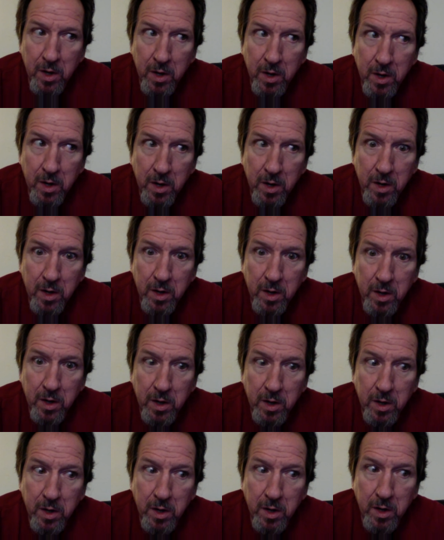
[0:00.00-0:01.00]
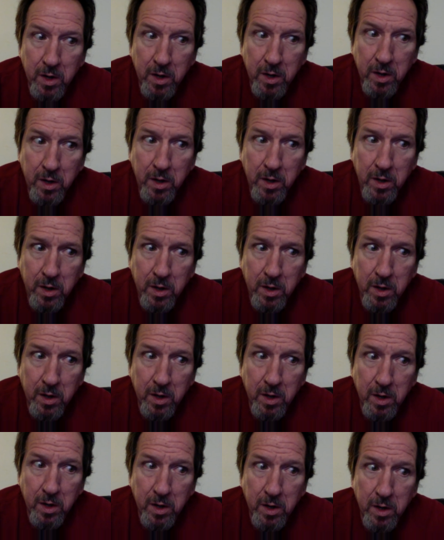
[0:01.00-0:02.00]

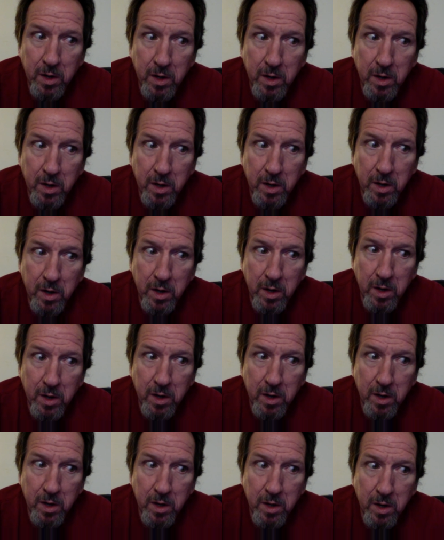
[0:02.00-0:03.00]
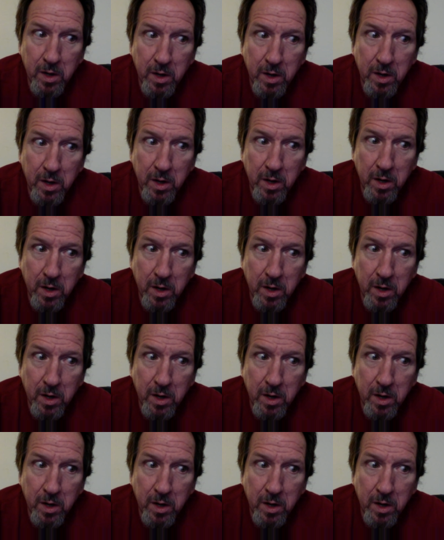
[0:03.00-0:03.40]
No one is speaking in this clip.